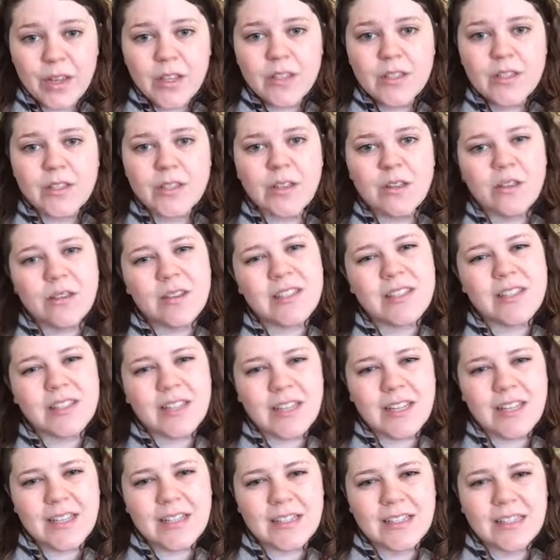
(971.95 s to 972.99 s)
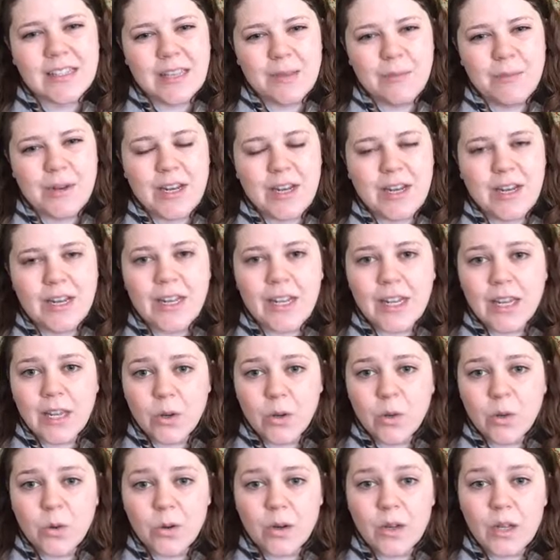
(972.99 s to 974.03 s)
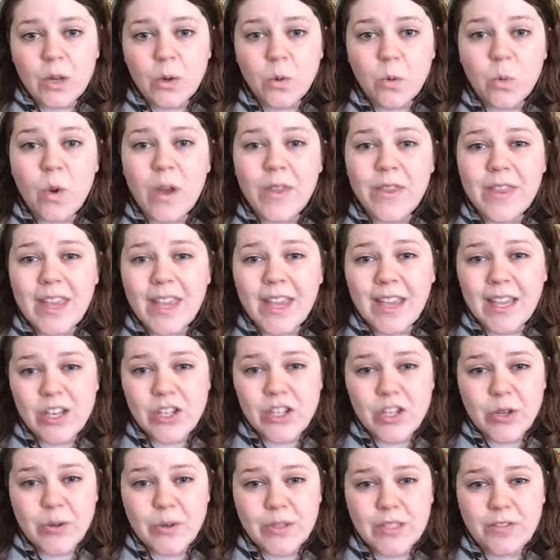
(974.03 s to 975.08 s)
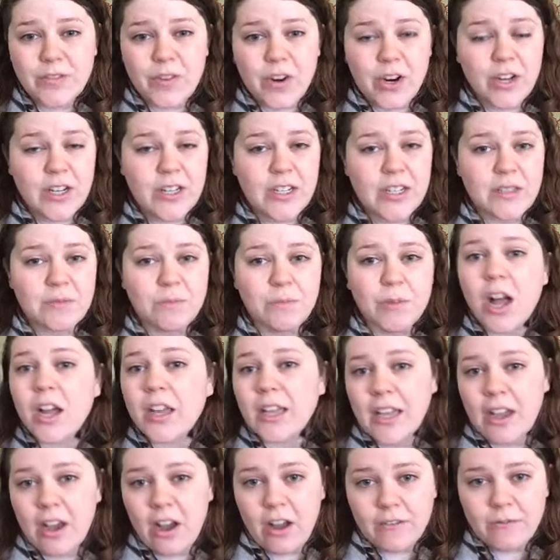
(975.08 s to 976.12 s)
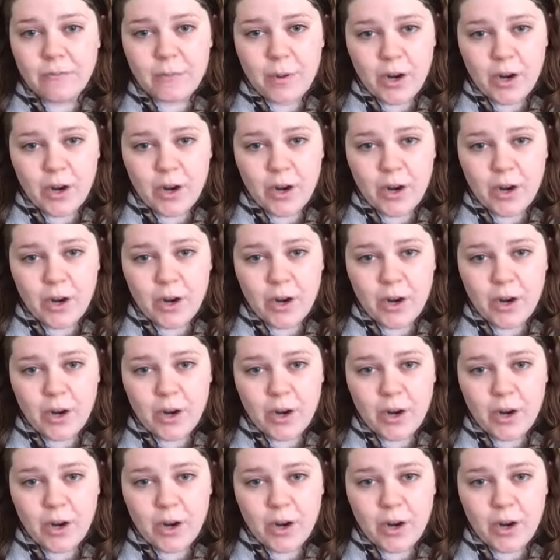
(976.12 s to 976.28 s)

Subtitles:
So the city is limited in what they can do as far as blocking off